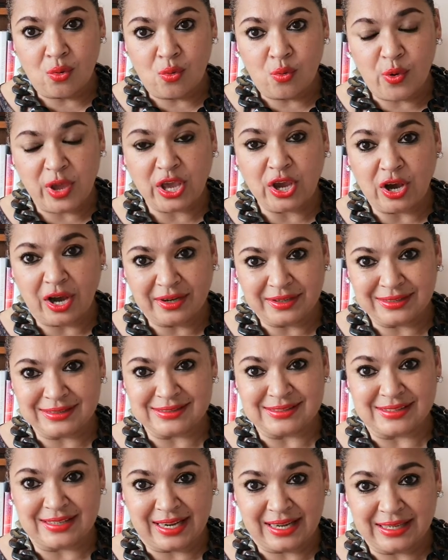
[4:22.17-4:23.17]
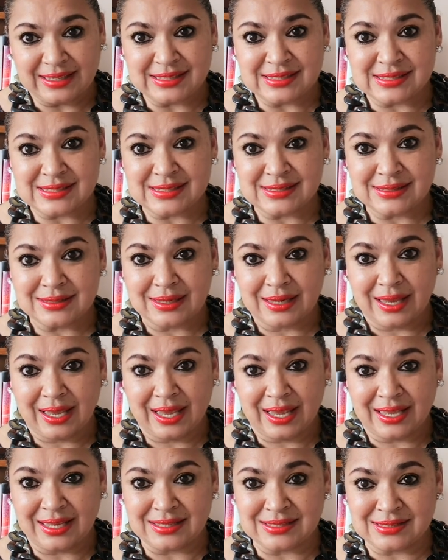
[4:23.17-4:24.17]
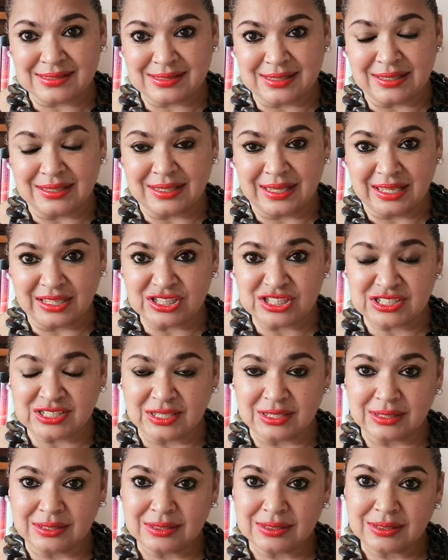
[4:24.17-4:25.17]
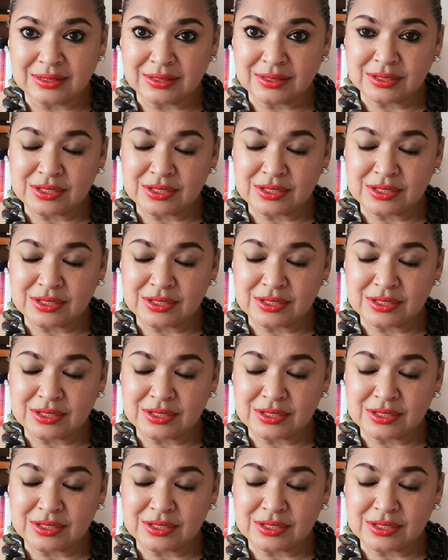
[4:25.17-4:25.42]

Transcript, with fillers: we got it right as a nation